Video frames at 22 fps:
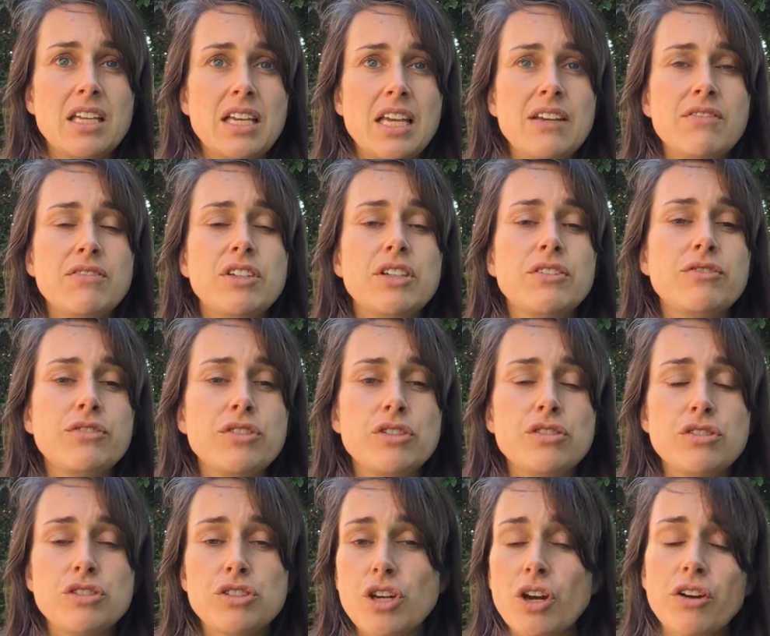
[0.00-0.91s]
even if
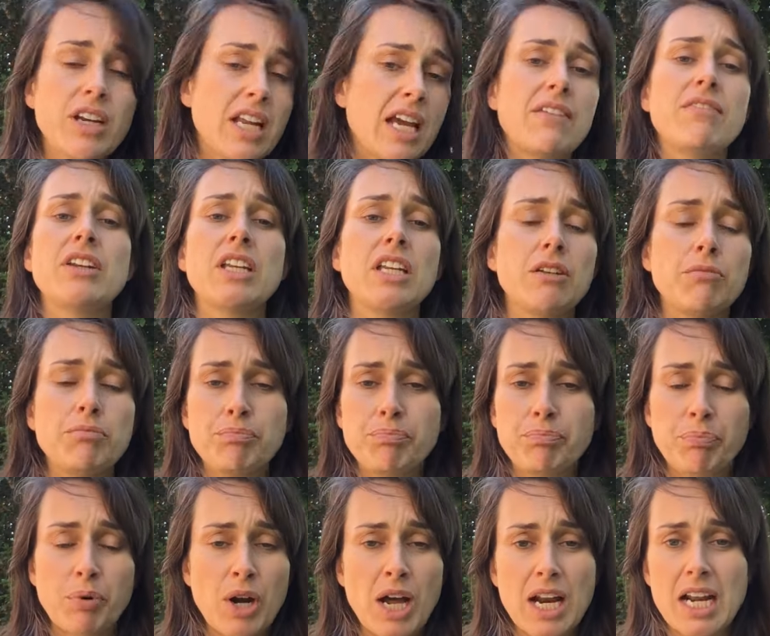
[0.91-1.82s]
you don't have any
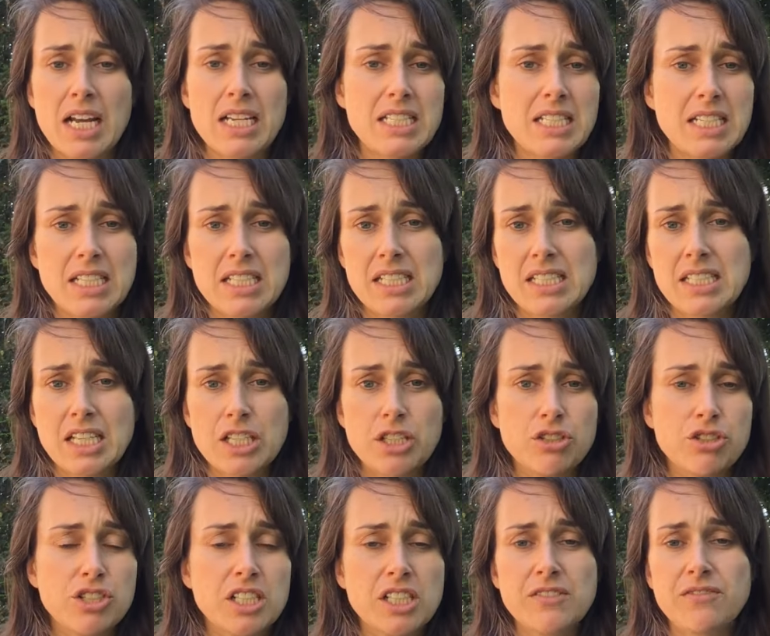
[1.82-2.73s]
bright ideas
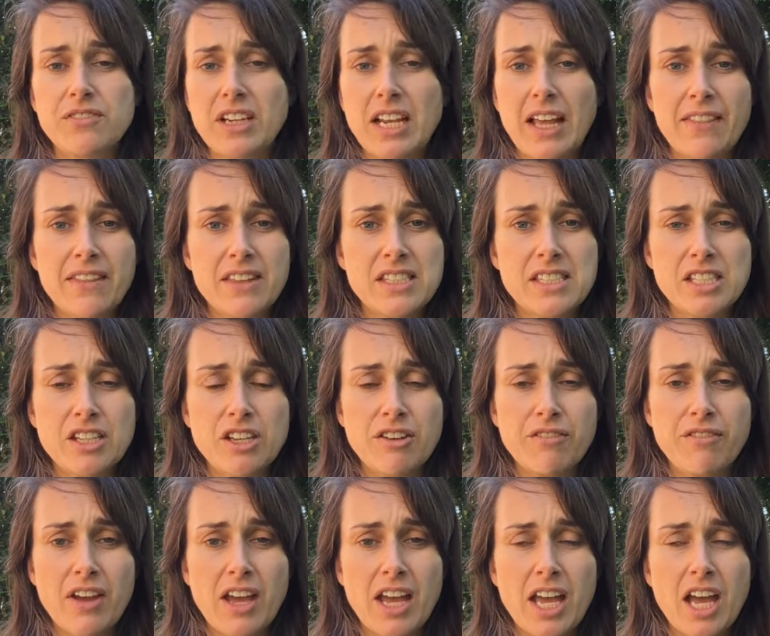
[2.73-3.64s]
and you just fill out the
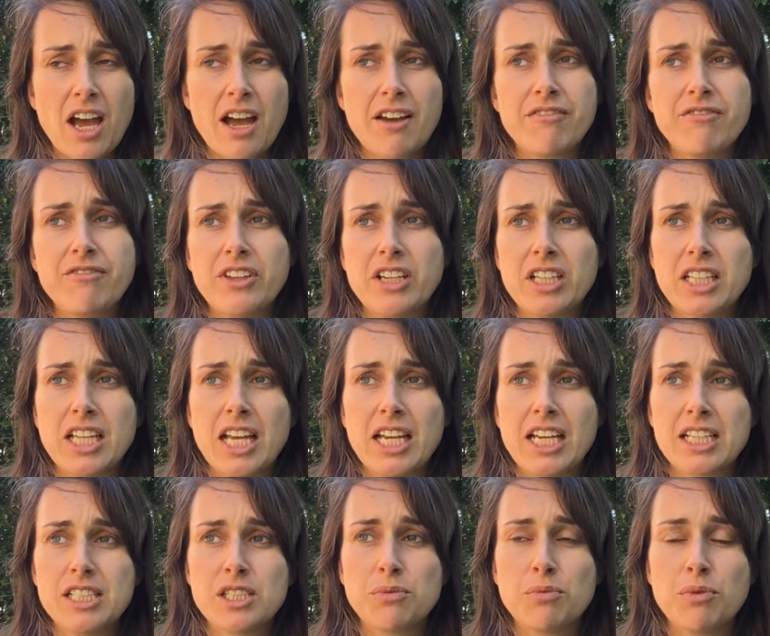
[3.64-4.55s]
survey, I feel
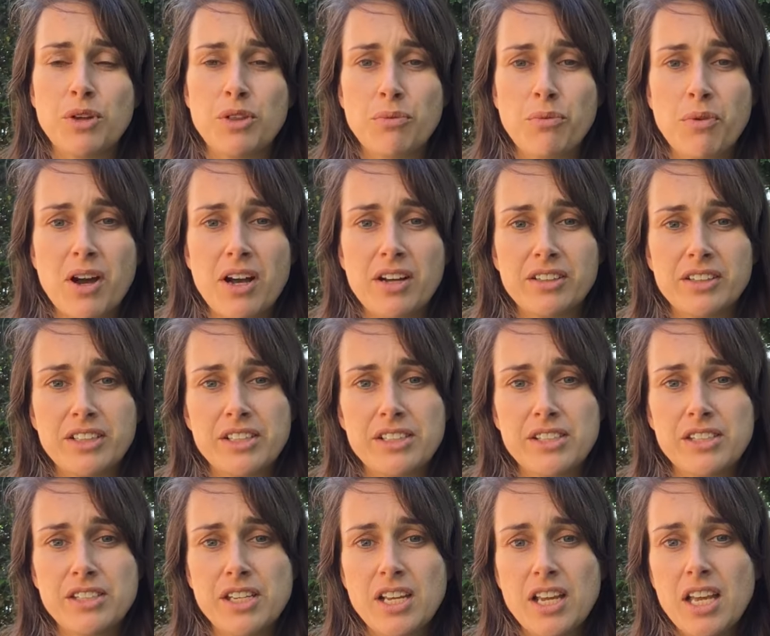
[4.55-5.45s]
like it's worthwhile
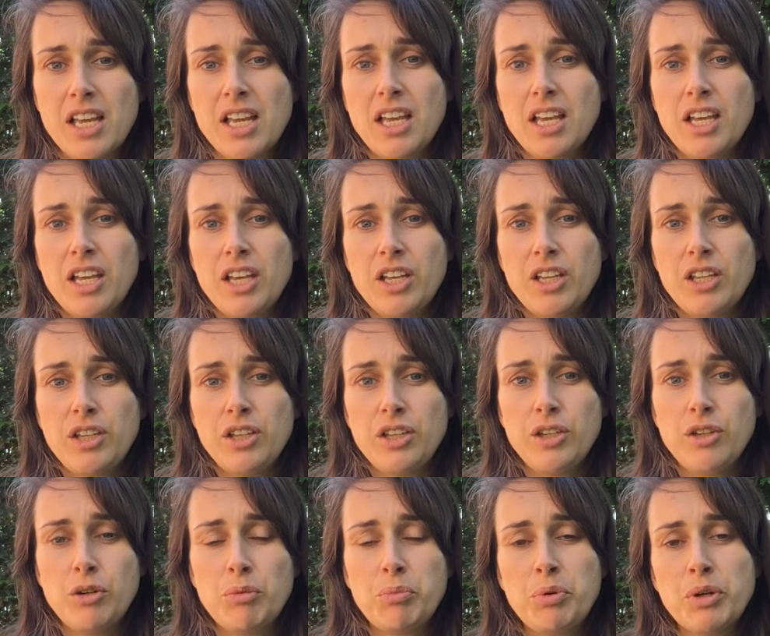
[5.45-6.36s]
because
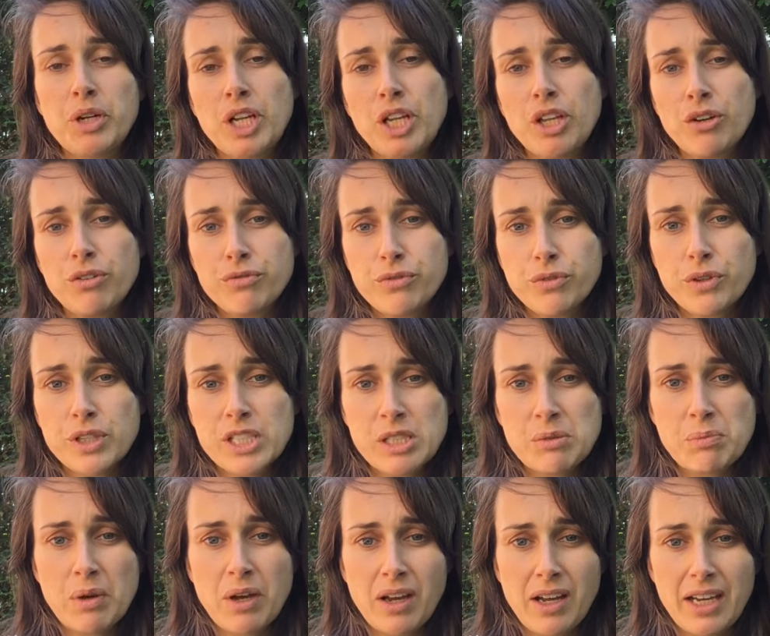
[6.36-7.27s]
you're putting your
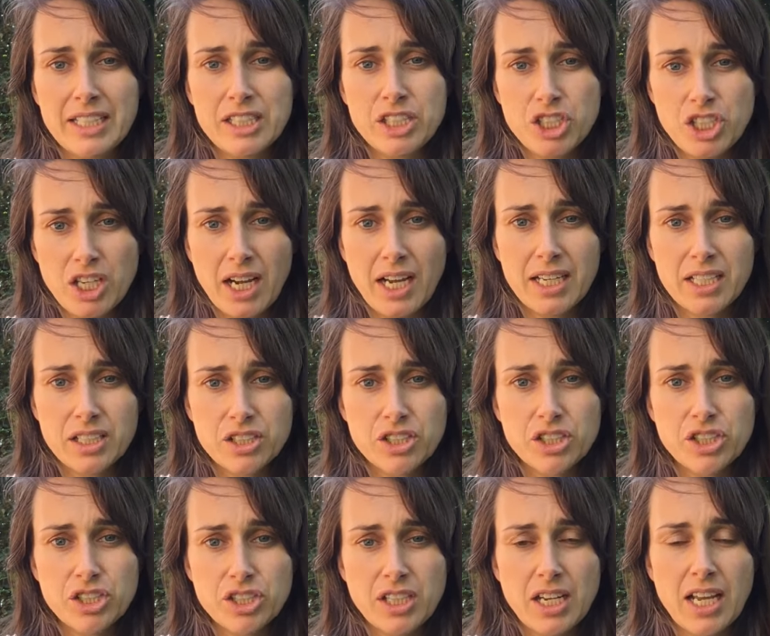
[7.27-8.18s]
voice behind
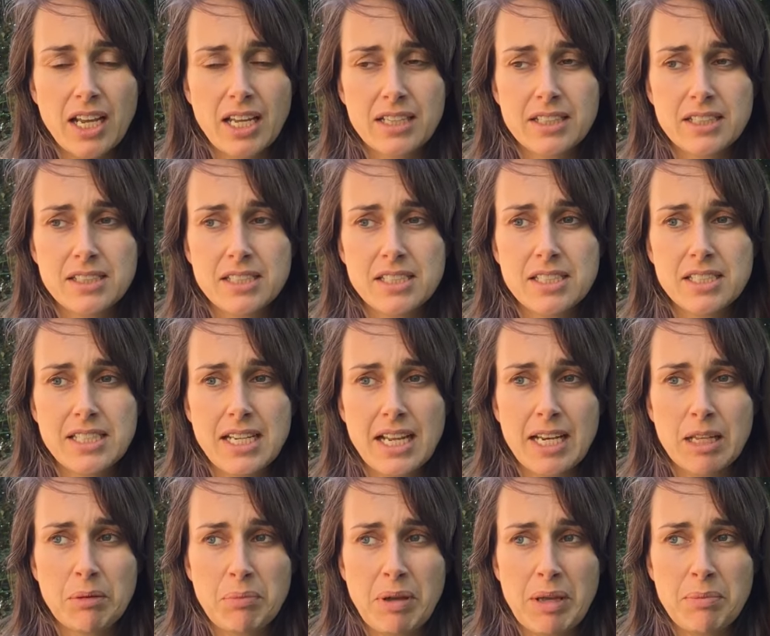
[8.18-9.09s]
change and
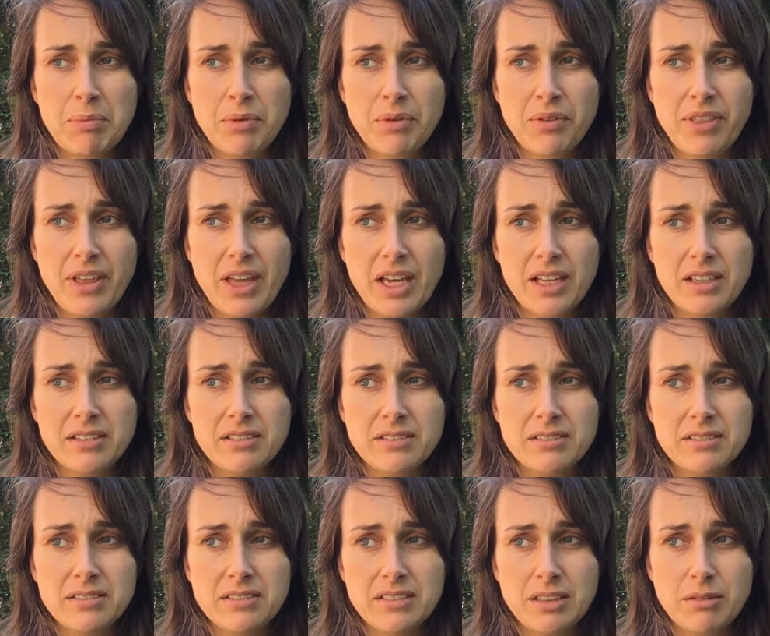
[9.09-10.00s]
telling people that
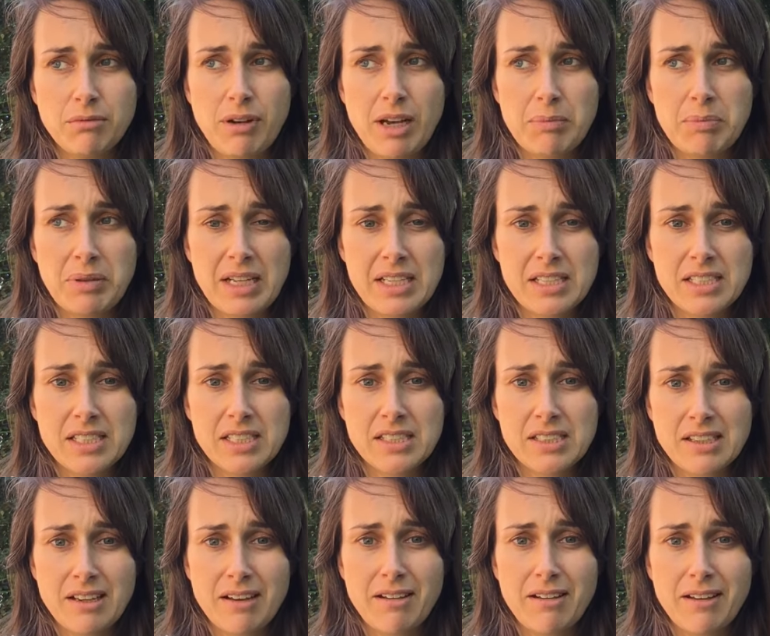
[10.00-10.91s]
the way
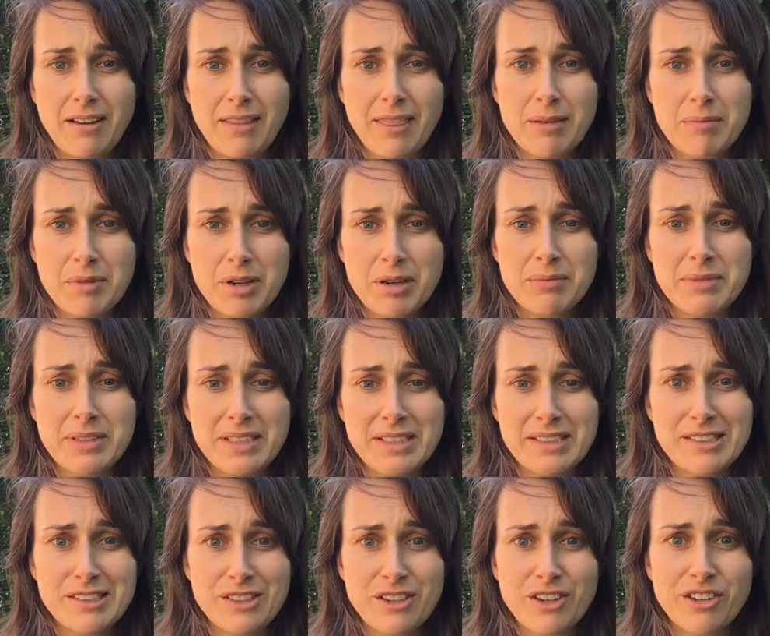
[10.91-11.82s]
plastics are going at the moment
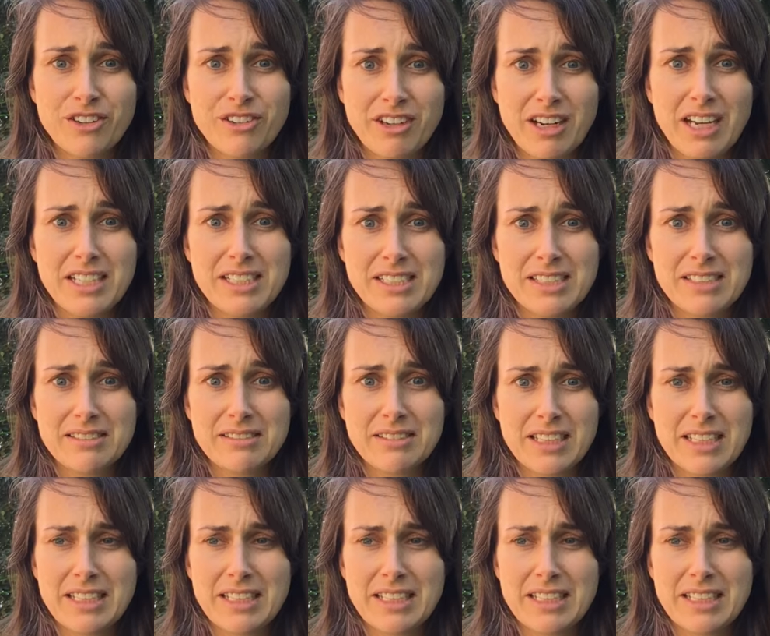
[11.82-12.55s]
is not great.